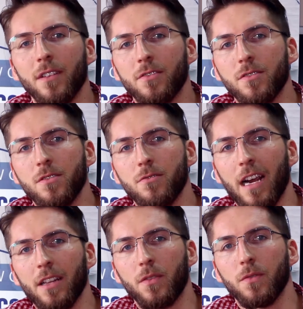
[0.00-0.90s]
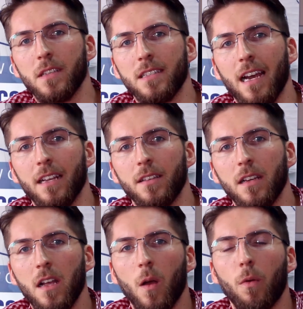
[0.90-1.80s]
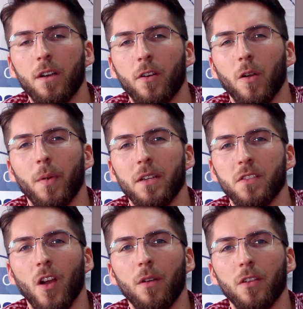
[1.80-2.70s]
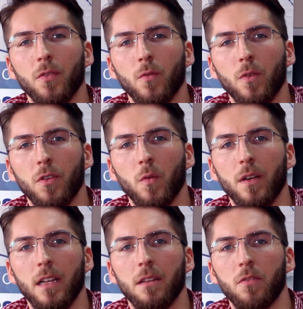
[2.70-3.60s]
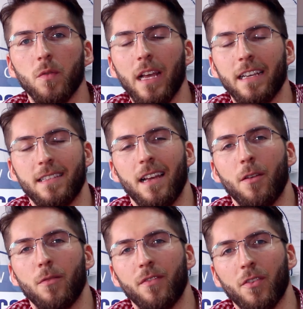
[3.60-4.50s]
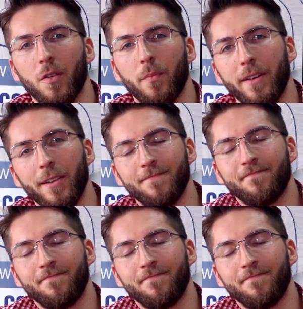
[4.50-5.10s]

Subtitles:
the right to decide where your company is going to, what you want to do next day with your company.